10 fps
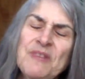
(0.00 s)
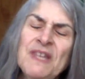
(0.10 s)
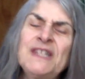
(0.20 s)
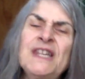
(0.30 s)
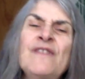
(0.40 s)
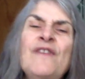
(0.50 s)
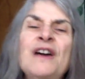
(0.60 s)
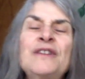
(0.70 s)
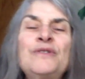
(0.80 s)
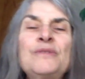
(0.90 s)
You see, if a
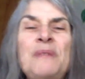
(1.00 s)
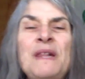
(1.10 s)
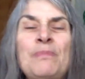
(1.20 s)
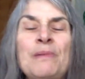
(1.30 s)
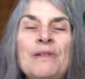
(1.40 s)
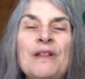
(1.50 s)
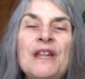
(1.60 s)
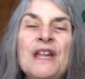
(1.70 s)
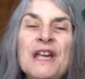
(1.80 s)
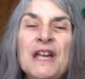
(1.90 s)
hundred people
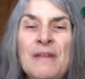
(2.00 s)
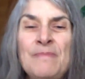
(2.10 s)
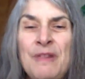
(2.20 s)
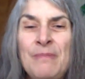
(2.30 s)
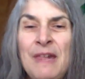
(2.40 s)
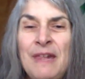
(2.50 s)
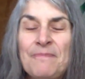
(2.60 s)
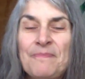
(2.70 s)
come to me